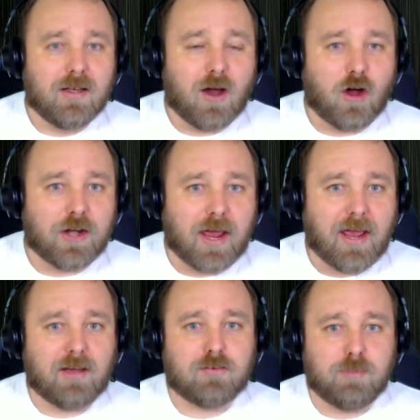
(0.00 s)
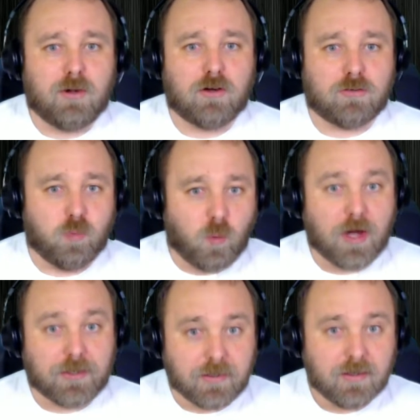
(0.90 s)
on Xbox
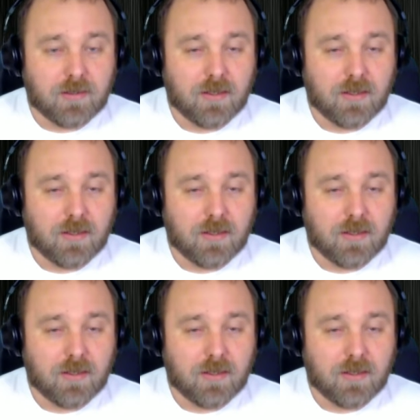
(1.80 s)
One